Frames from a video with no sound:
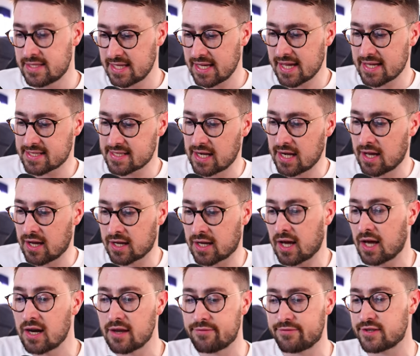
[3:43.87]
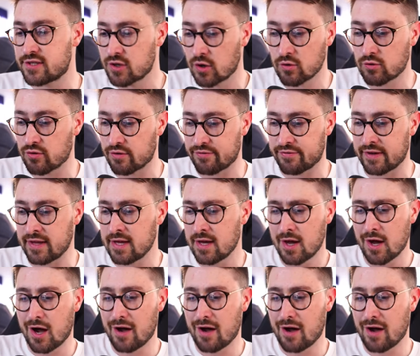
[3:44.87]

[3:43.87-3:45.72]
DSLR color photography